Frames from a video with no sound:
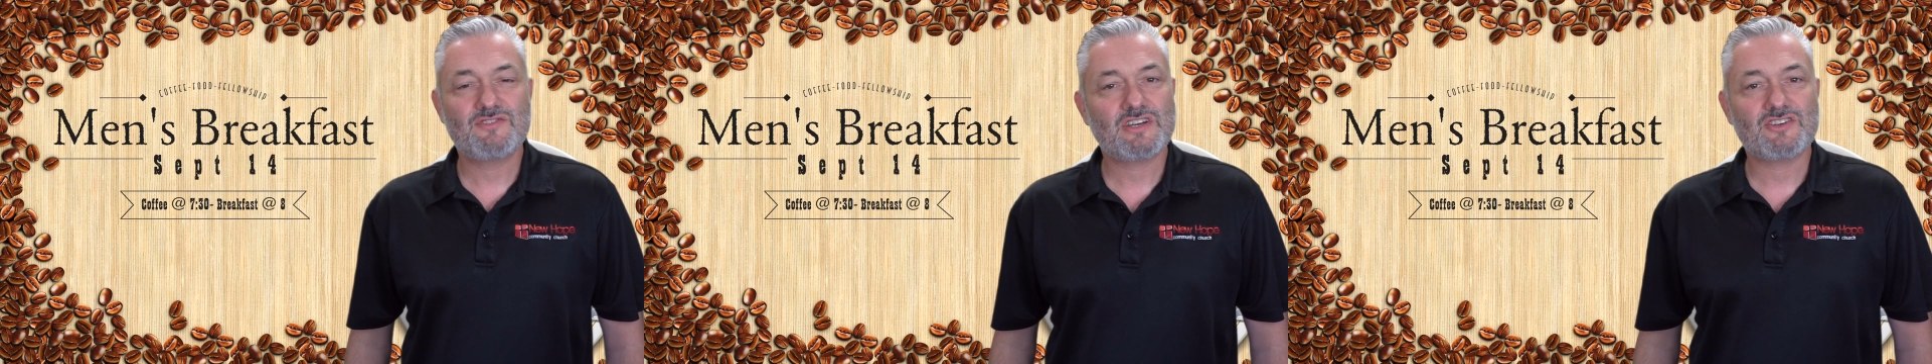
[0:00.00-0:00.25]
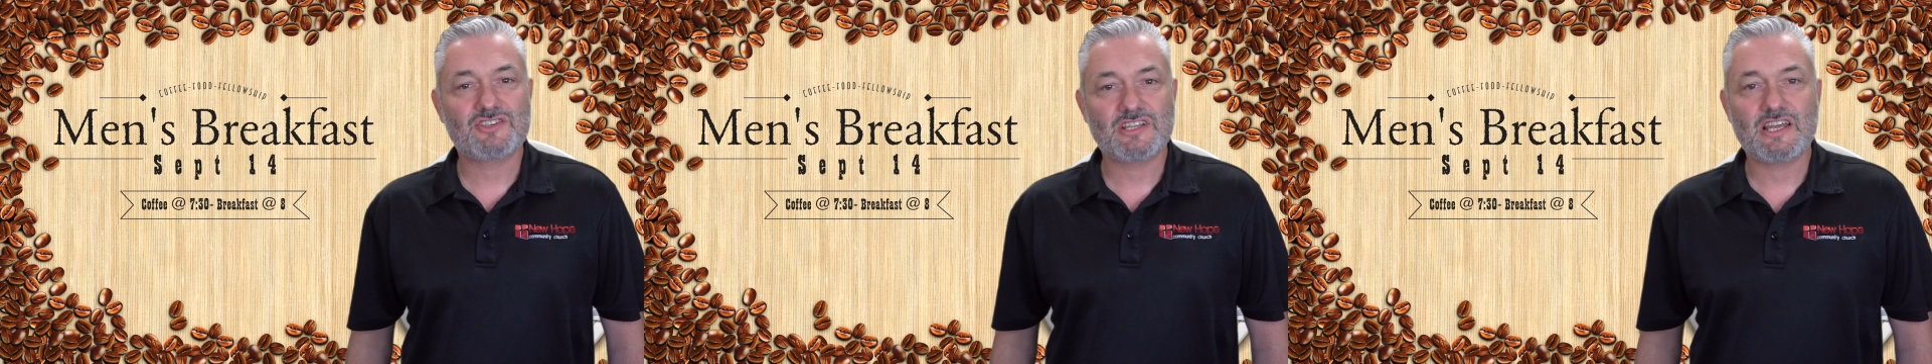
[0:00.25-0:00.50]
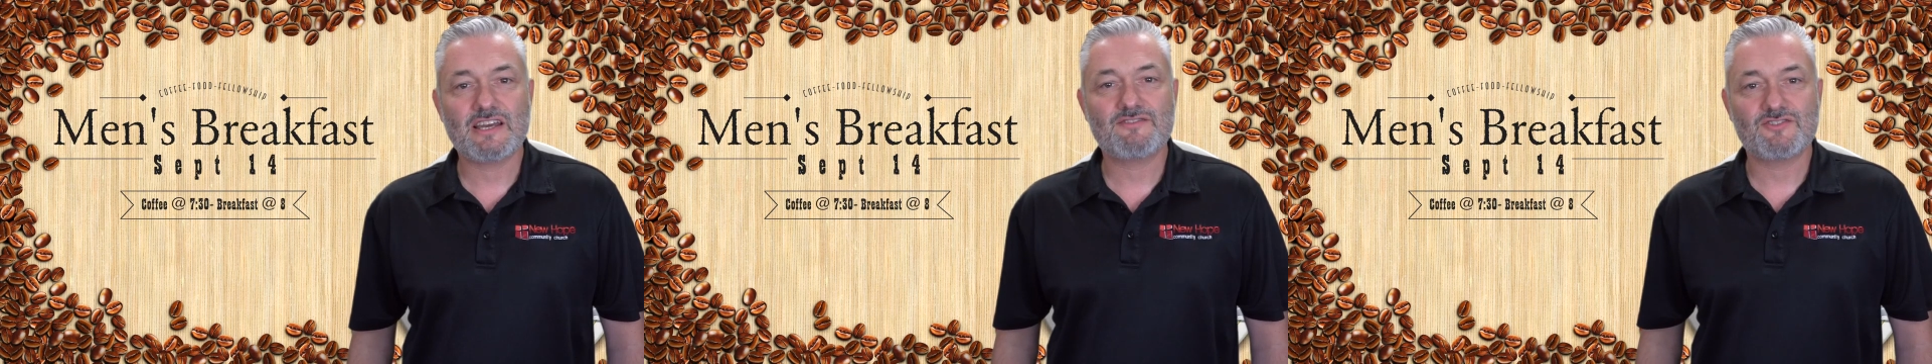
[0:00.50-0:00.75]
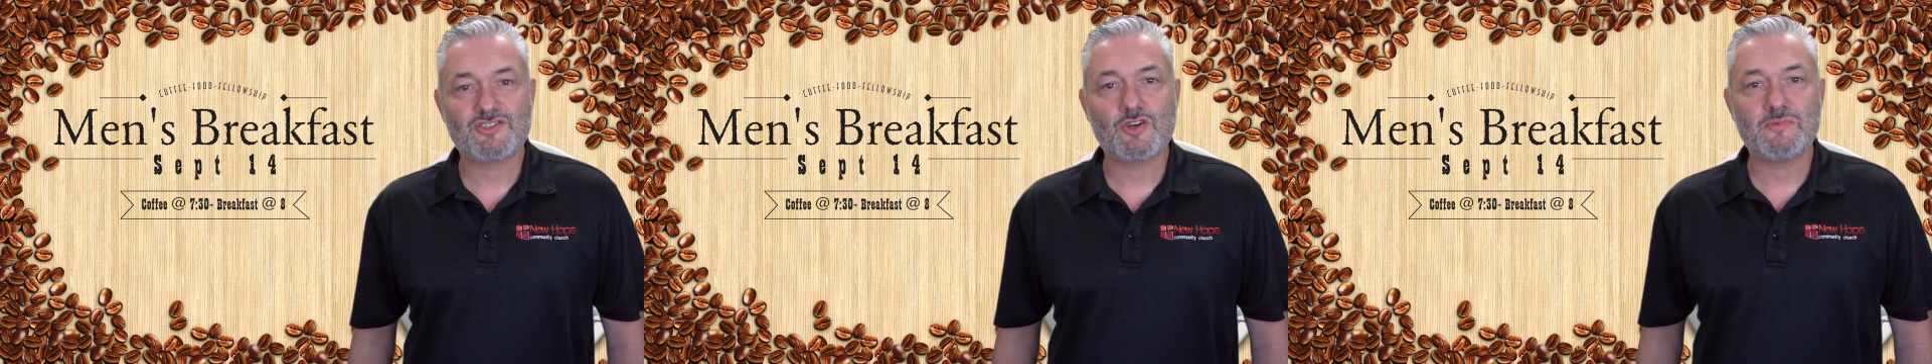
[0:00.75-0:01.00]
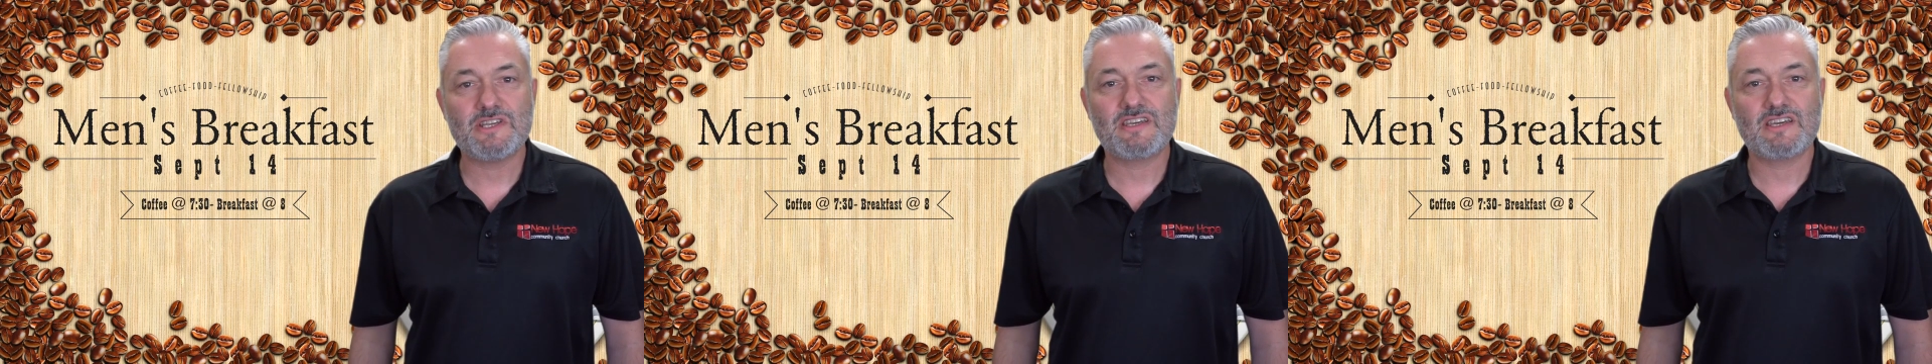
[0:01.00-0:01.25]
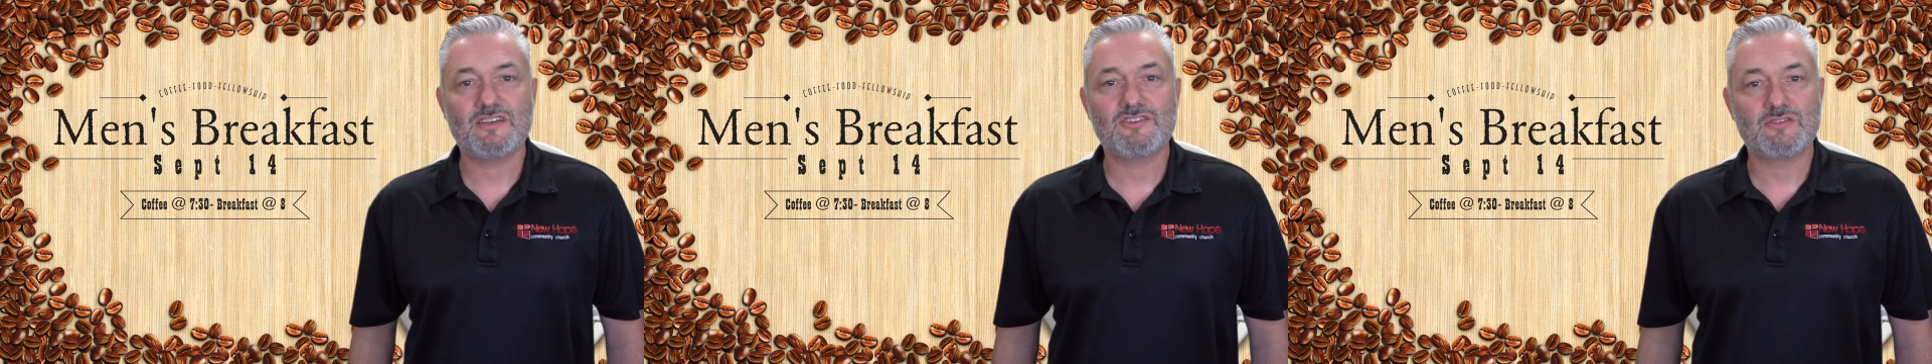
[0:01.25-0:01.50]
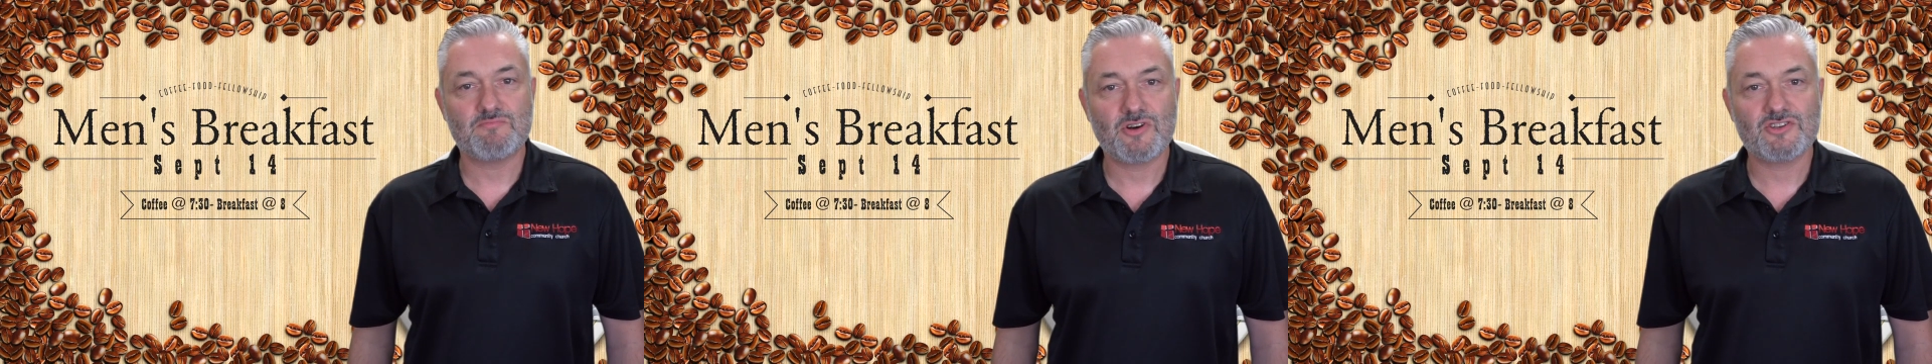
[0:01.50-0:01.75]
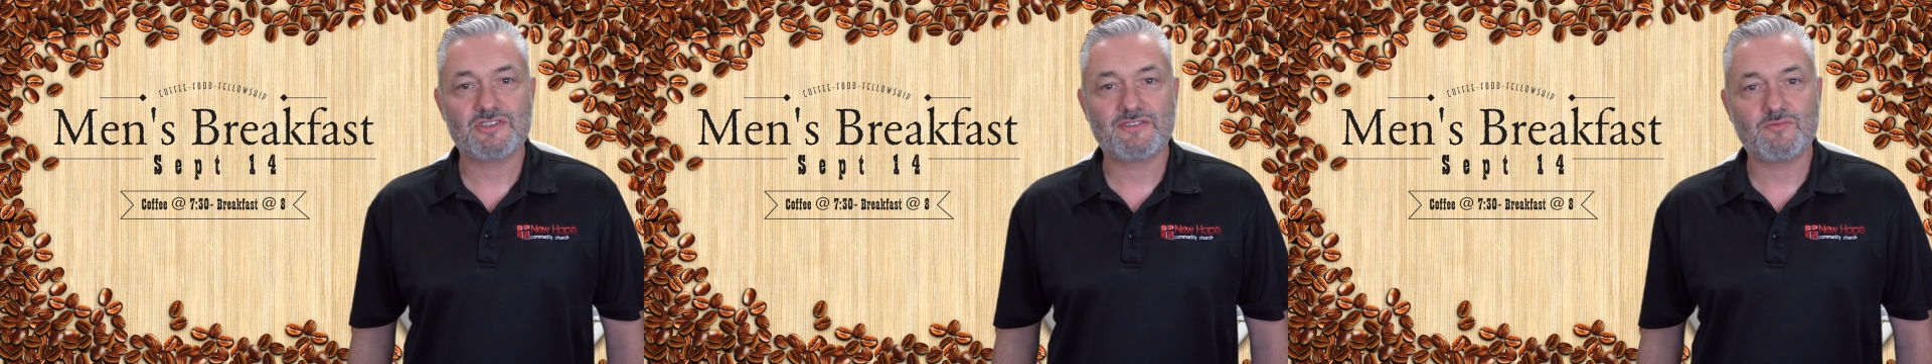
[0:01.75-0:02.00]
touched the lives of so many kids in
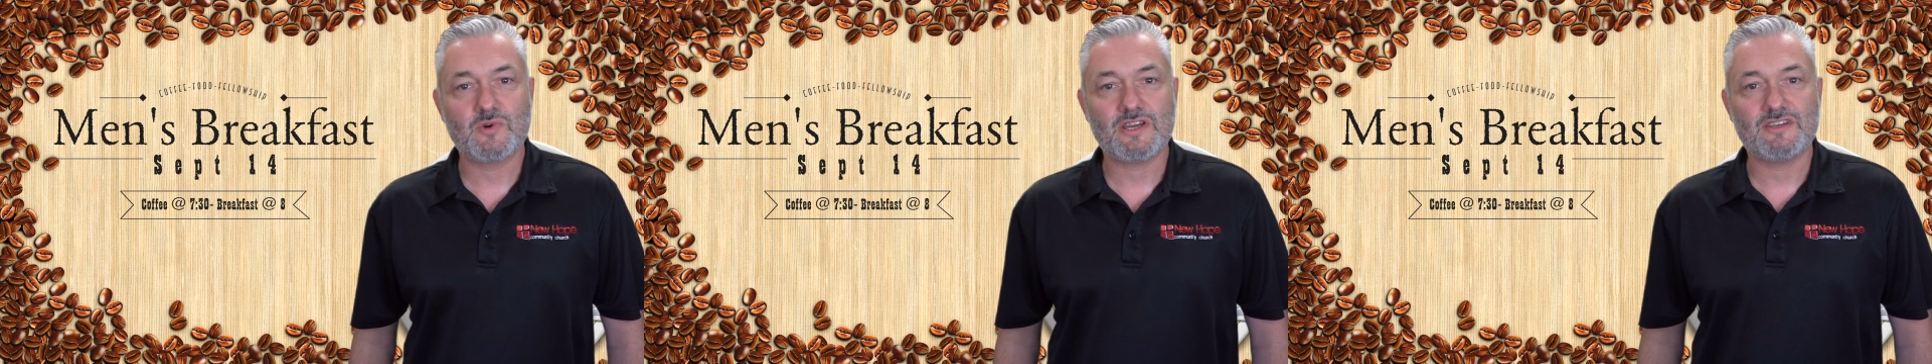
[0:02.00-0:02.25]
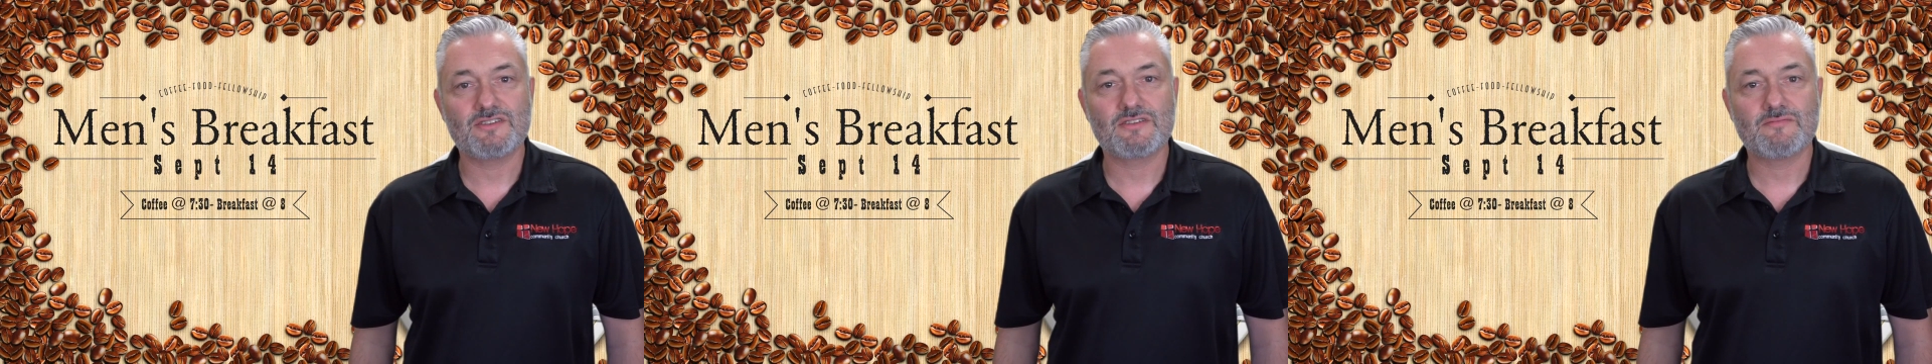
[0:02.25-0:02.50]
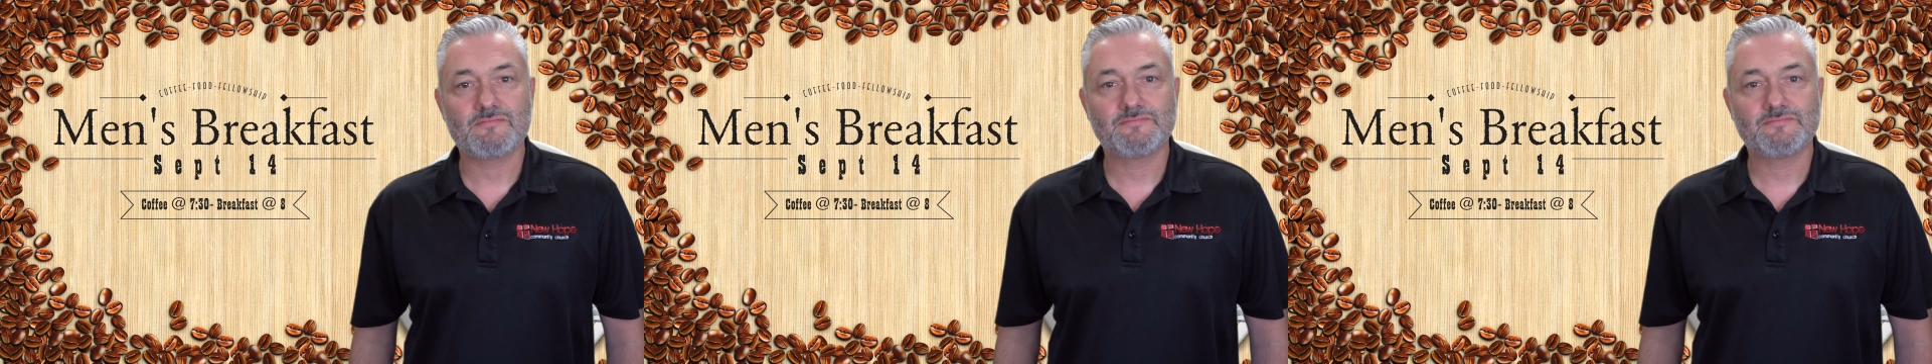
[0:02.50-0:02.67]
positive ways.